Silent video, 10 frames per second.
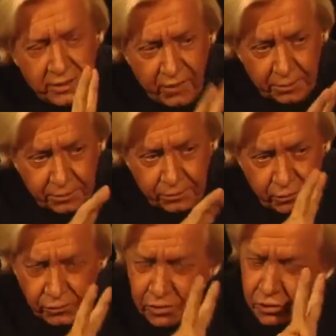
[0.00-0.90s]
gave up
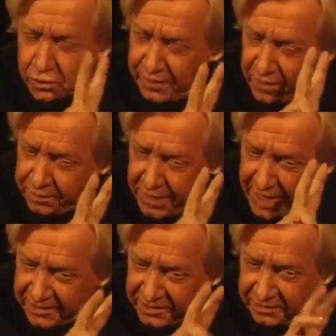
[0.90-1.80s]

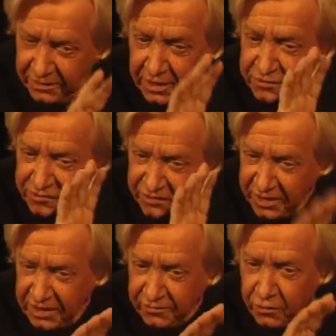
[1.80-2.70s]
acting and
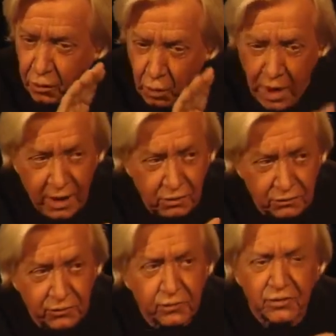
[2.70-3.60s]
singing for a
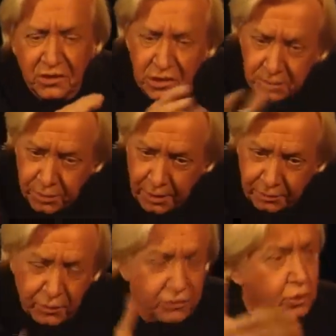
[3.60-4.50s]
while to keep
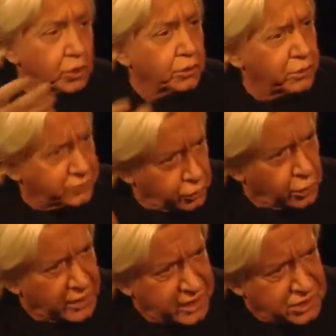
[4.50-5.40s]
up with at the
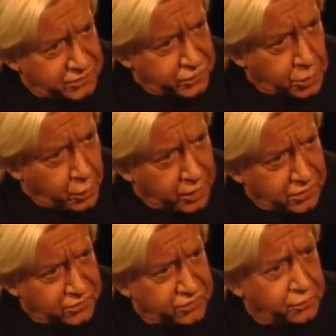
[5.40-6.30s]
early age of your
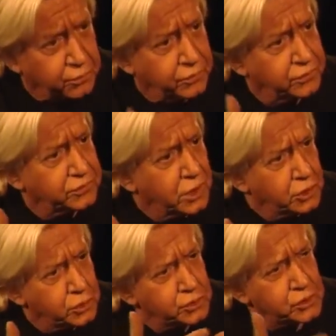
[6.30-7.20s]
boys.
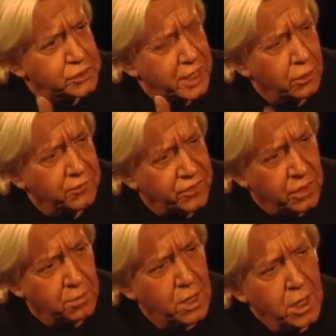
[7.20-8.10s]
You took care of them.